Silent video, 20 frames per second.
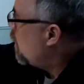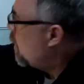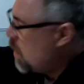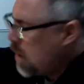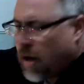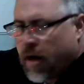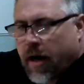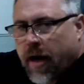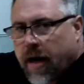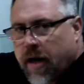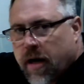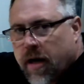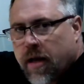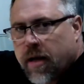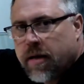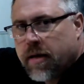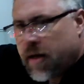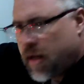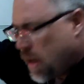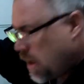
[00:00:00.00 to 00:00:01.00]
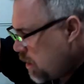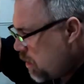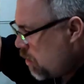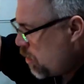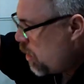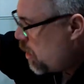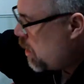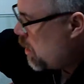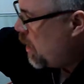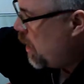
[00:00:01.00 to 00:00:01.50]
Alright,
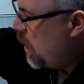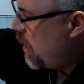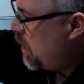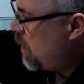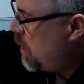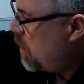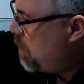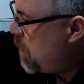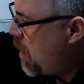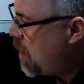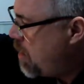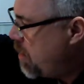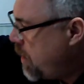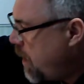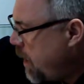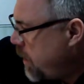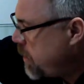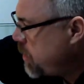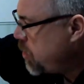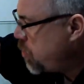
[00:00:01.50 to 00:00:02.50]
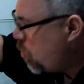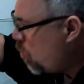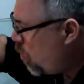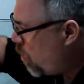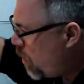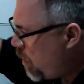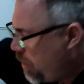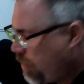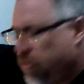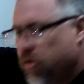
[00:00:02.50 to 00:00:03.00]
now that's
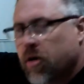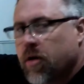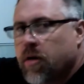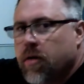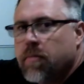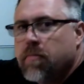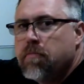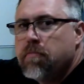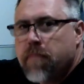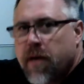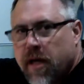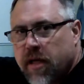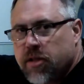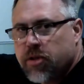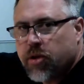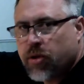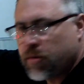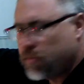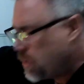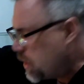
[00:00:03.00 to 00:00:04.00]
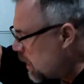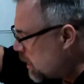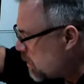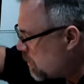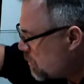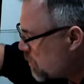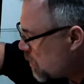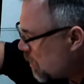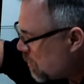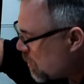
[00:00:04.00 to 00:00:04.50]
one of your major
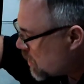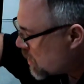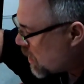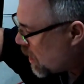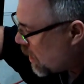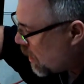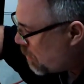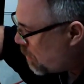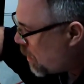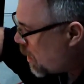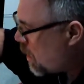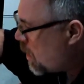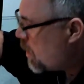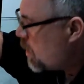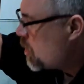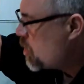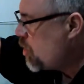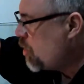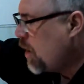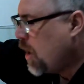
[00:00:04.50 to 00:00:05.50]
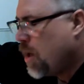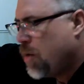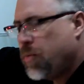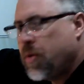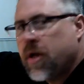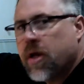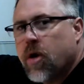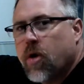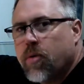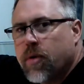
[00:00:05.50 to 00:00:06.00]
objectives of this game. So now I'm
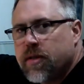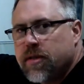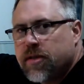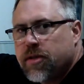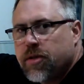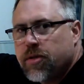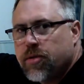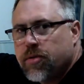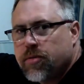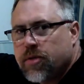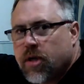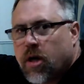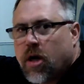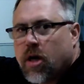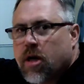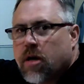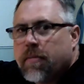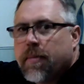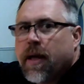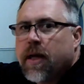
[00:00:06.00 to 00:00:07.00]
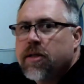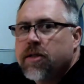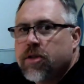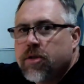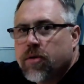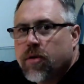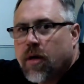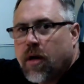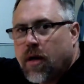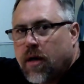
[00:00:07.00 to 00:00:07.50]
going to go into talking about
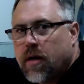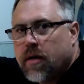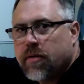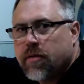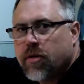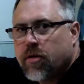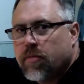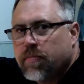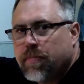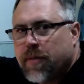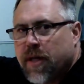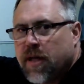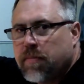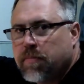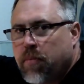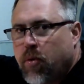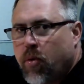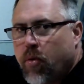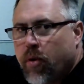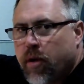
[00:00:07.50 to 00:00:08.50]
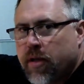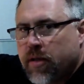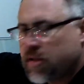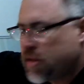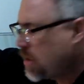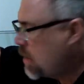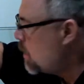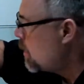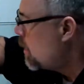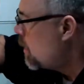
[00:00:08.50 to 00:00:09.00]
your other big
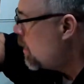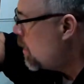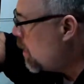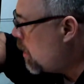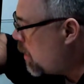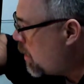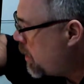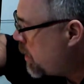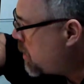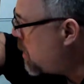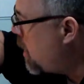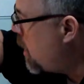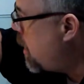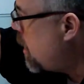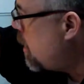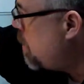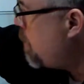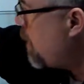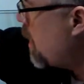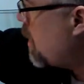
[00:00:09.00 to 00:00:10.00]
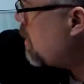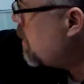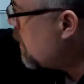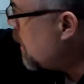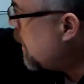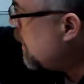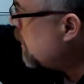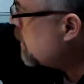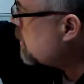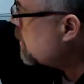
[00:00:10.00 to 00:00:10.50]
points on this game, and
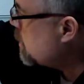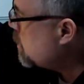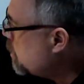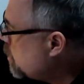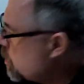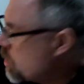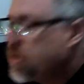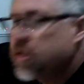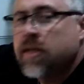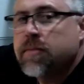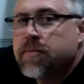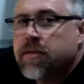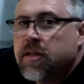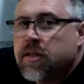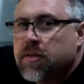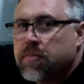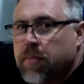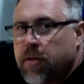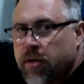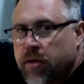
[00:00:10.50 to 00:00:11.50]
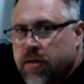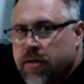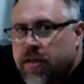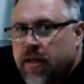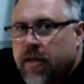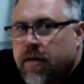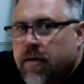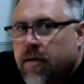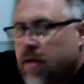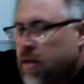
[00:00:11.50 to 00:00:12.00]
that's your Simpsons Millions
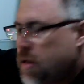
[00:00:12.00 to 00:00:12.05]
here.